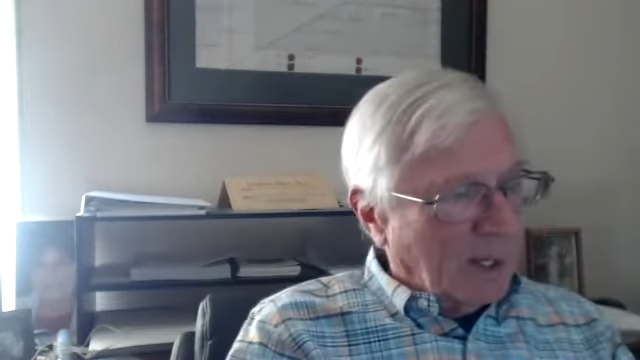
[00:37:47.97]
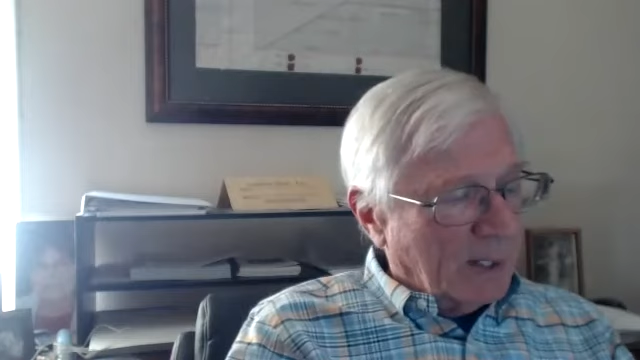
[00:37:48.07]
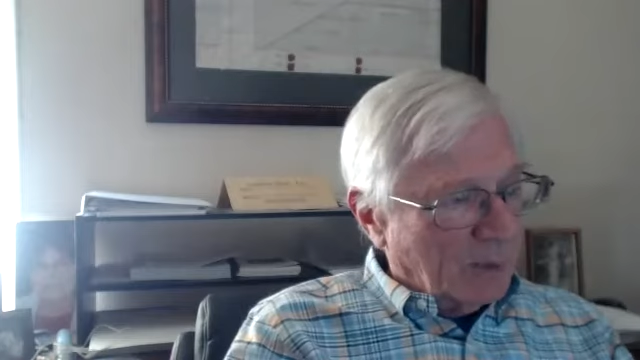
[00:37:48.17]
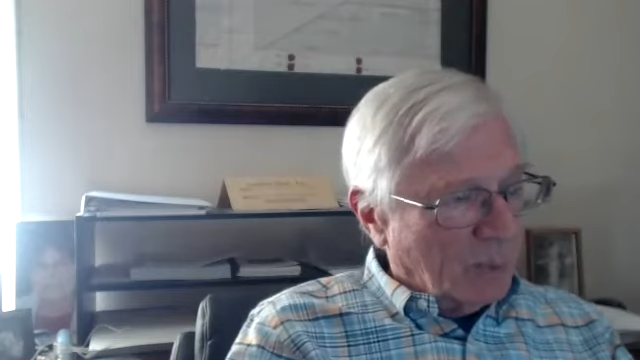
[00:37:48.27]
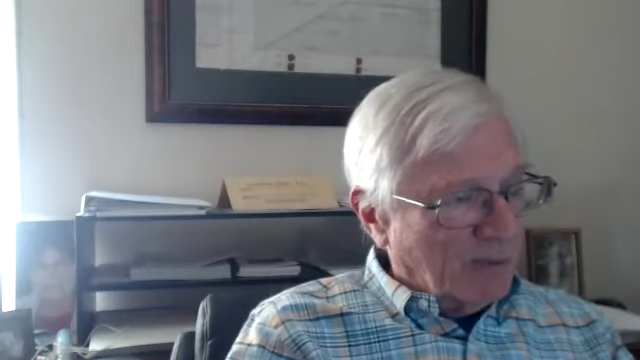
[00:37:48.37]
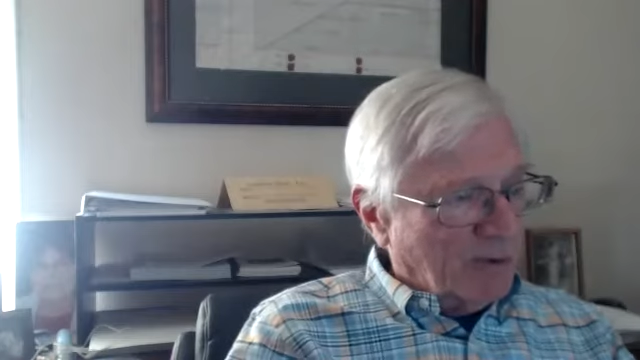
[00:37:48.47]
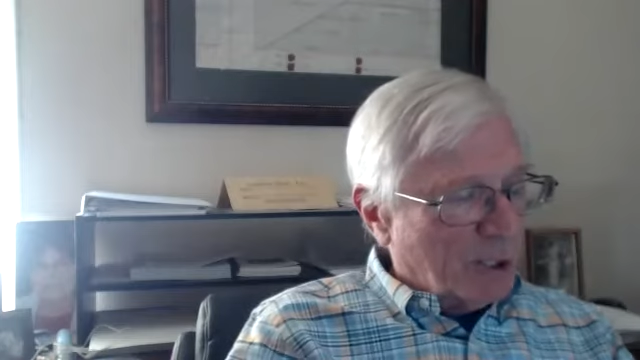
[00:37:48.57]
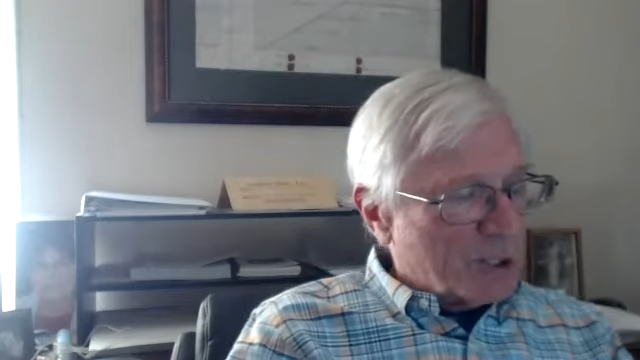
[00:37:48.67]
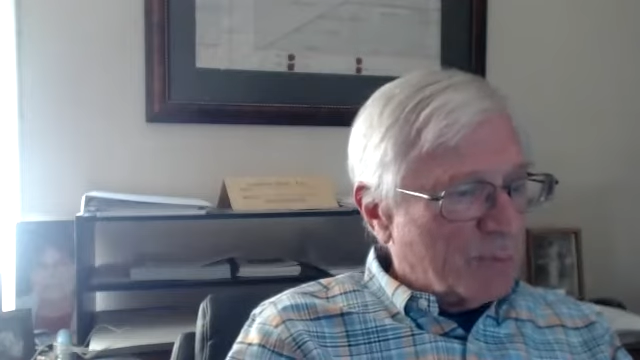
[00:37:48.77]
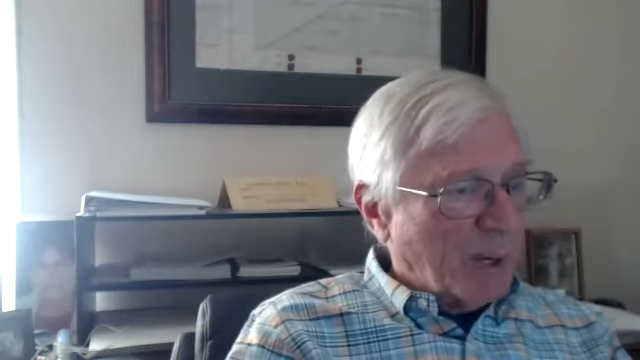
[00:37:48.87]
and it
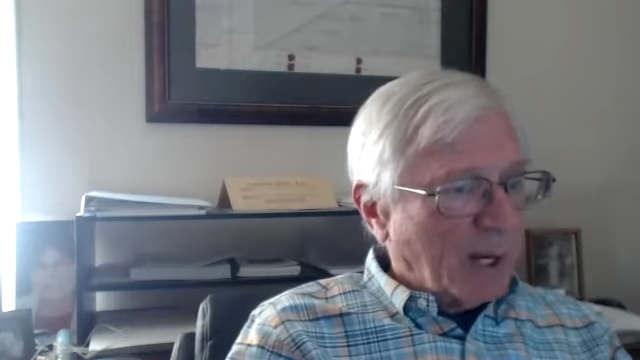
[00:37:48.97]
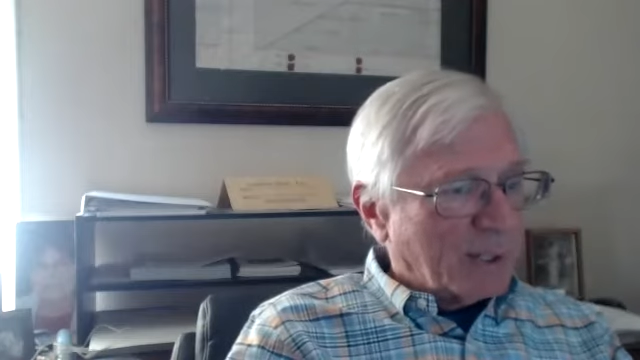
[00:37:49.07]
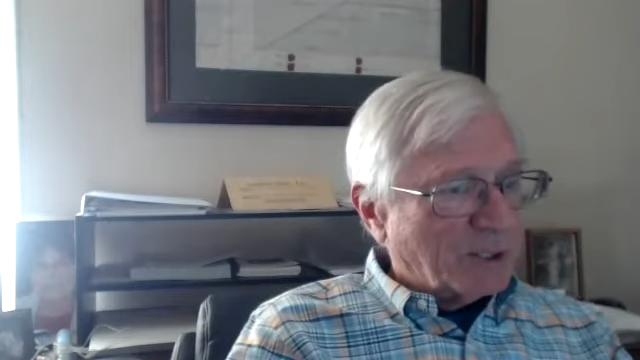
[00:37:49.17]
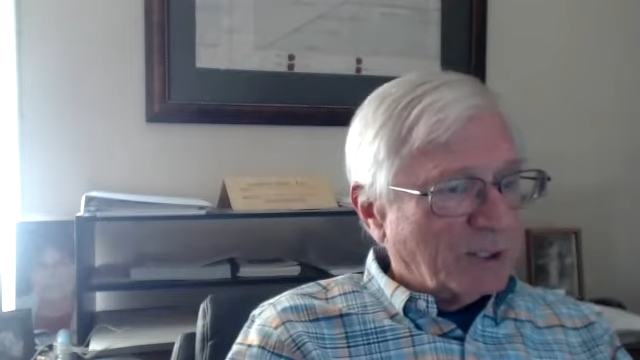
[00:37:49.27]
reverts back